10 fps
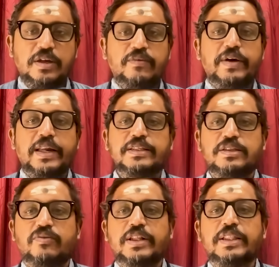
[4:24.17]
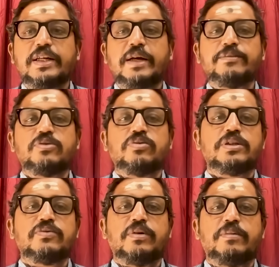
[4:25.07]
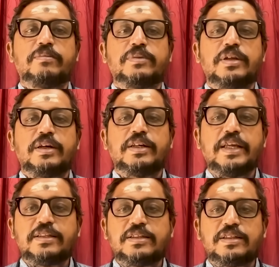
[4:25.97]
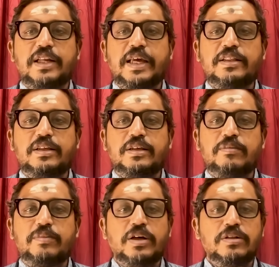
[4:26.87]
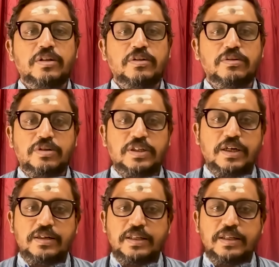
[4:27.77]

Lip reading: Whereas the one that comes to us from texts like the Brihat Tantra Shard,